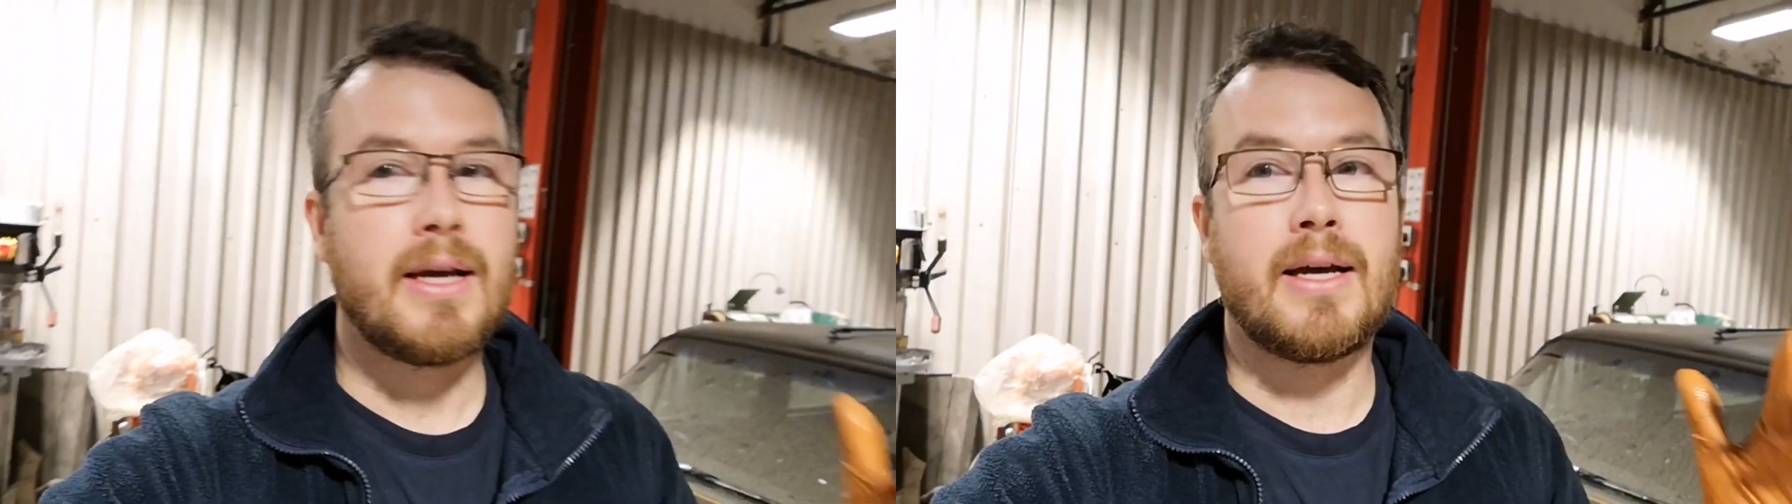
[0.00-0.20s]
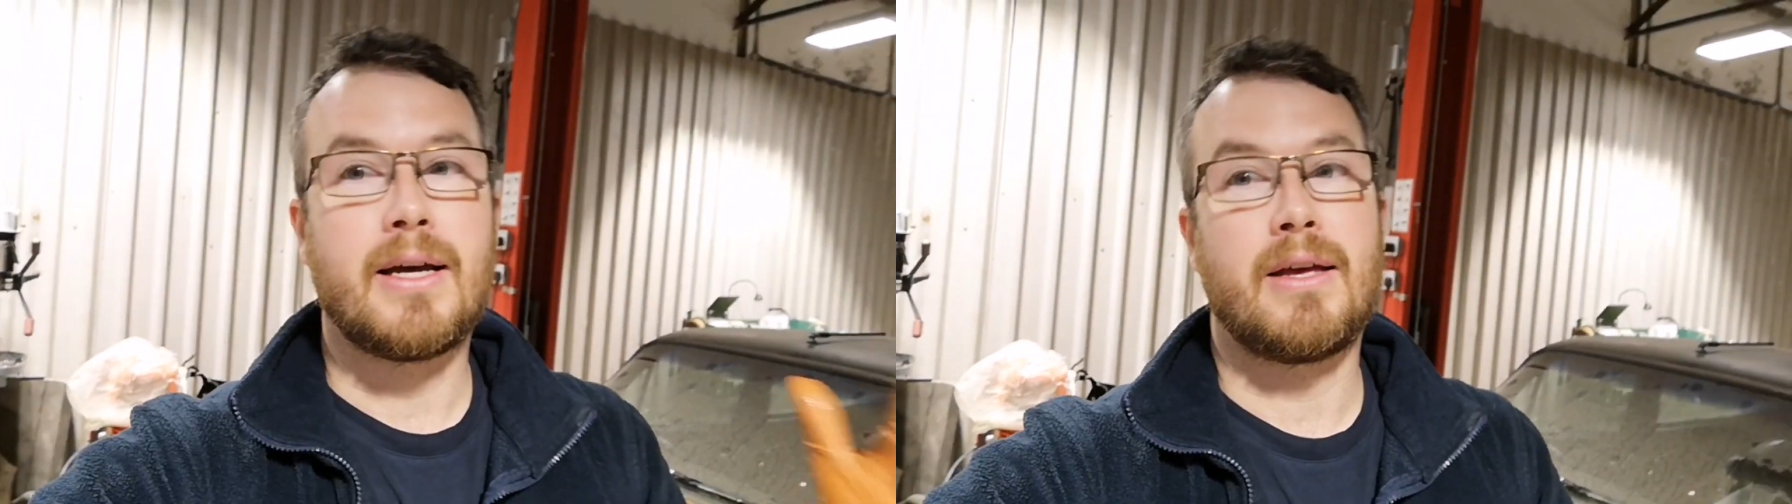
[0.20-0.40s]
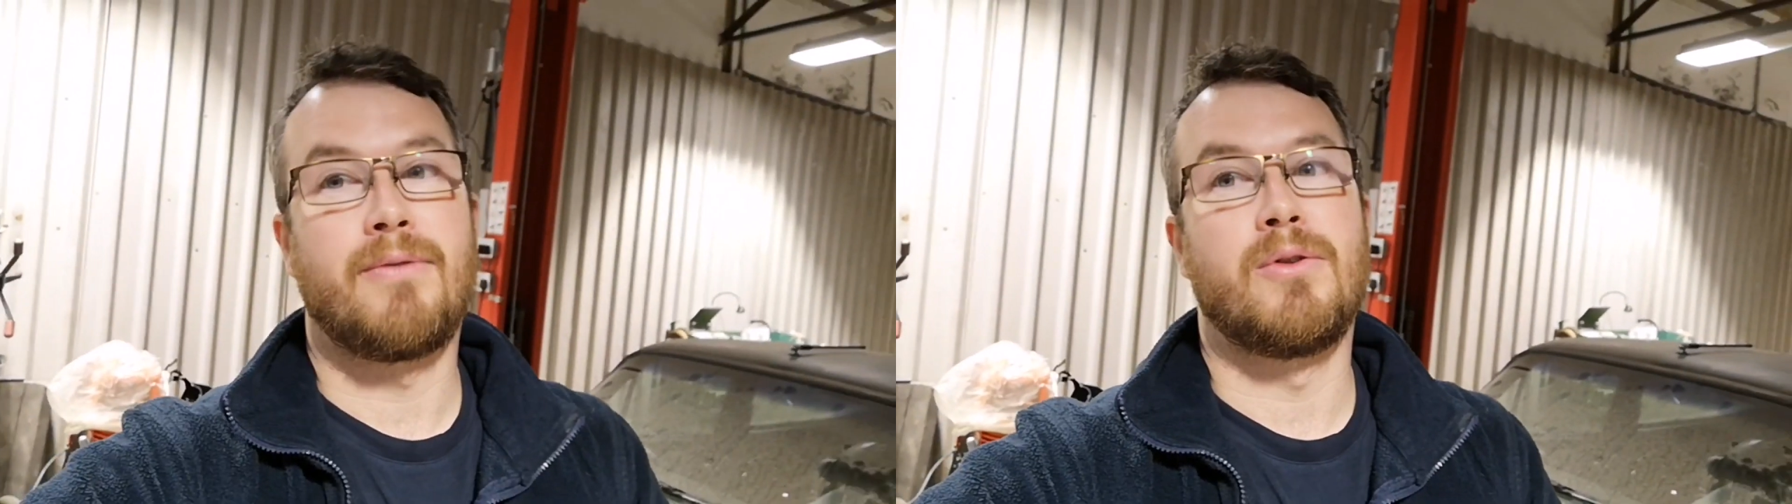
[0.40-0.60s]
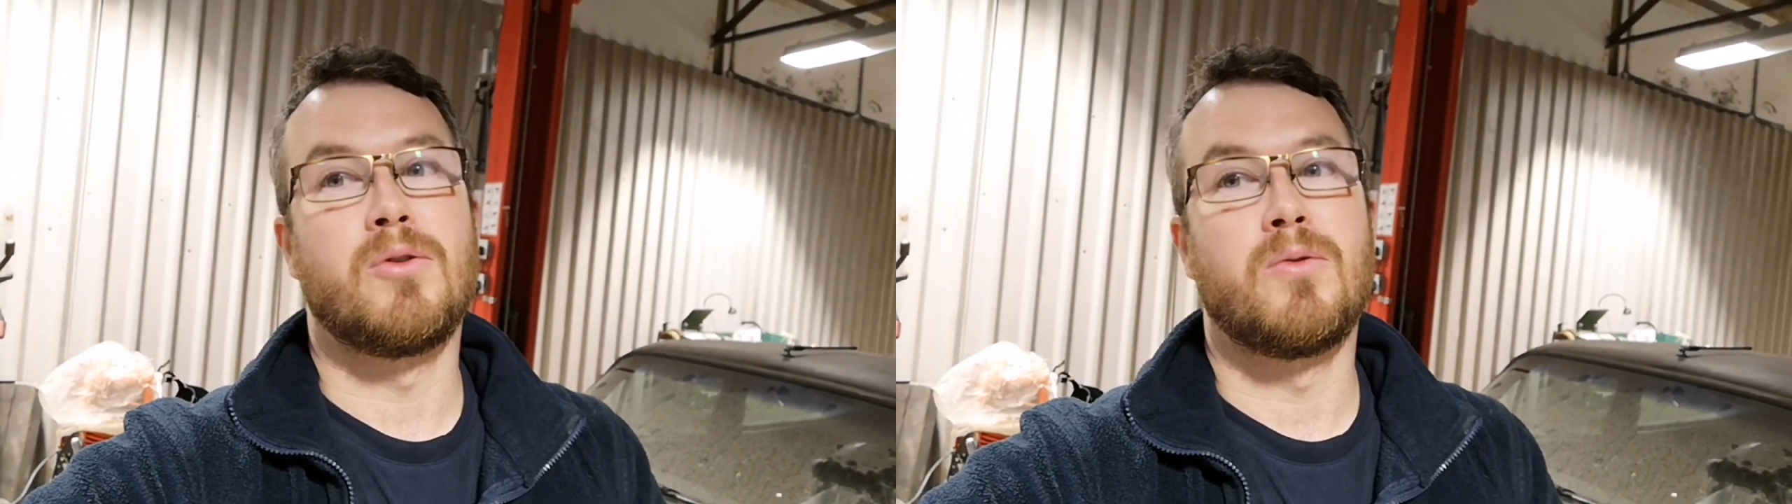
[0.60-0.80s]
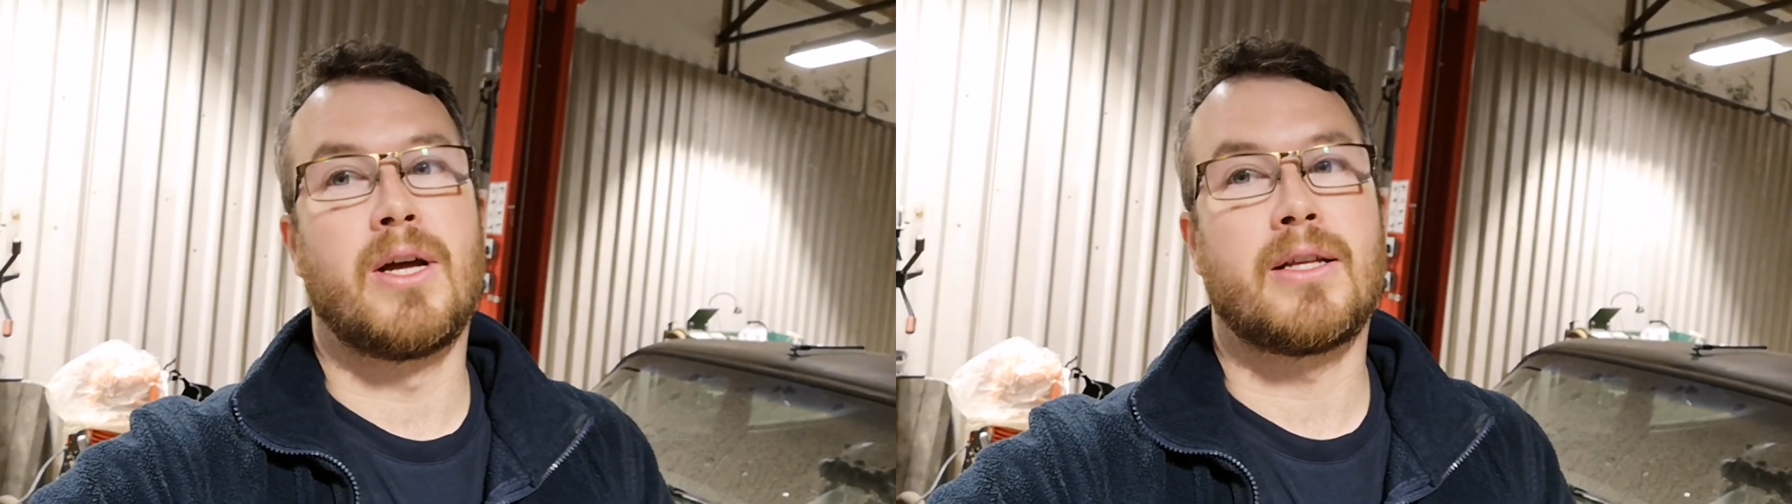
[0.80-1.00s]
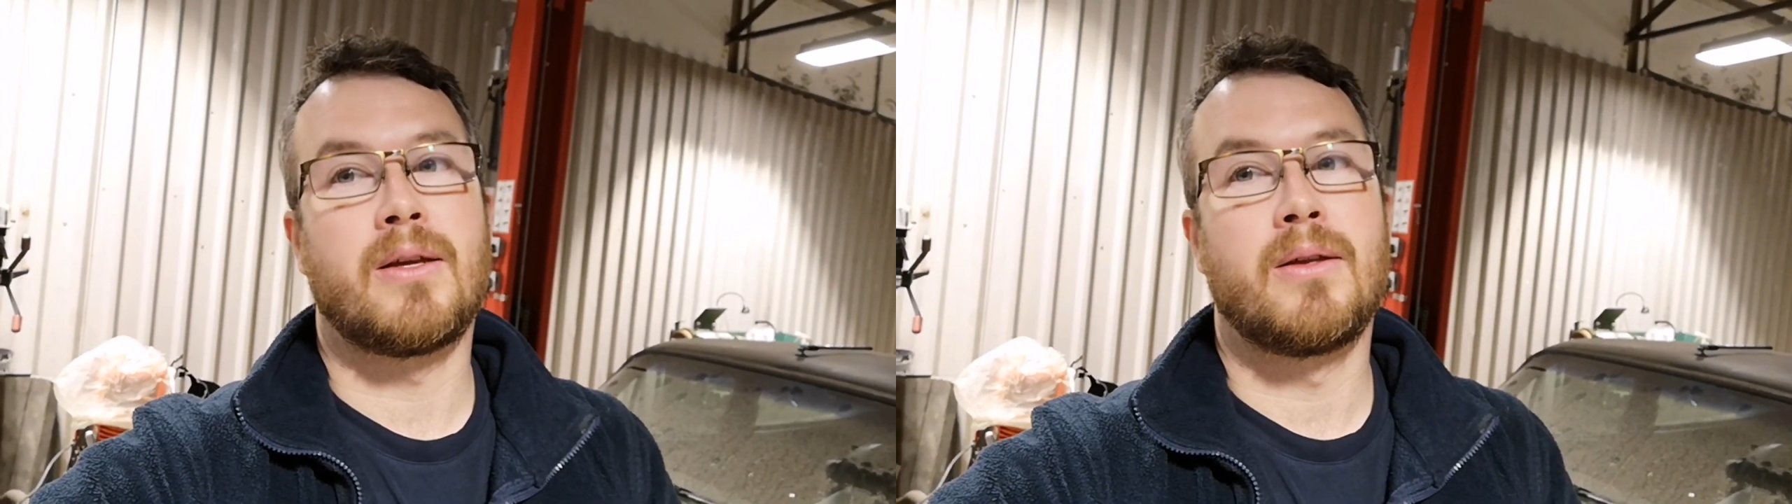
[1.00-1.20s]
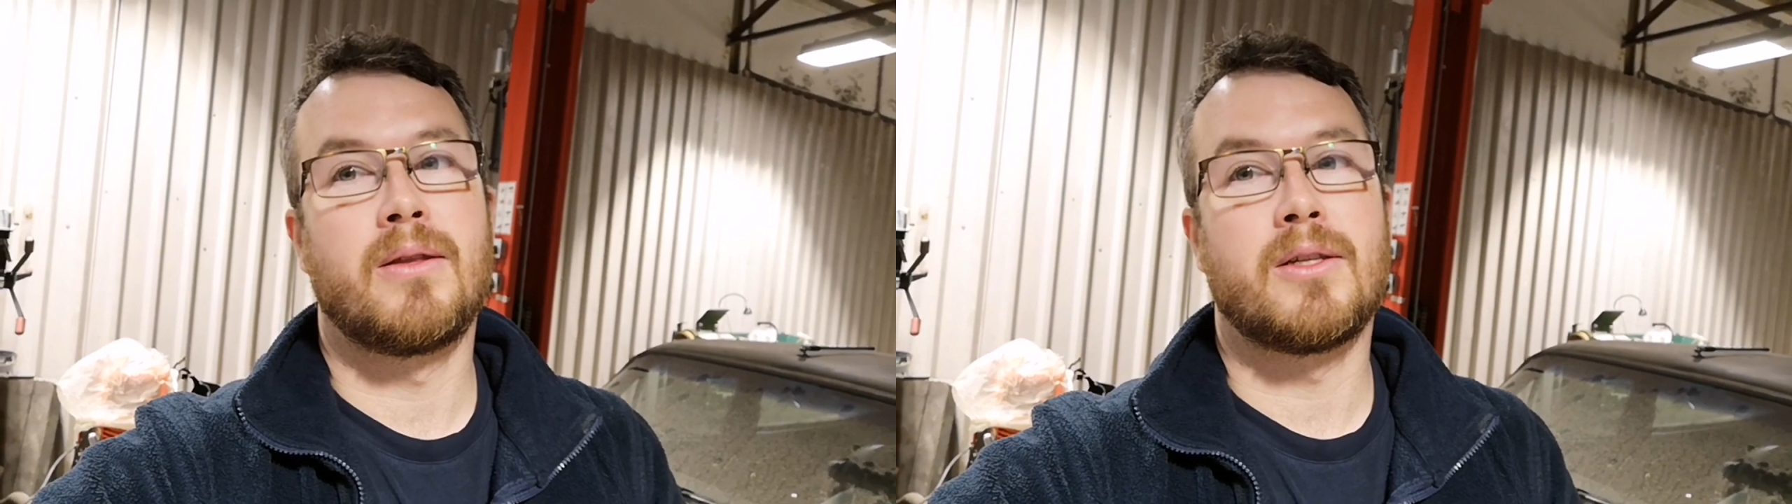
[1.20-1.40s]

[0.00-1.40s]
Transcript: Uh, if you do like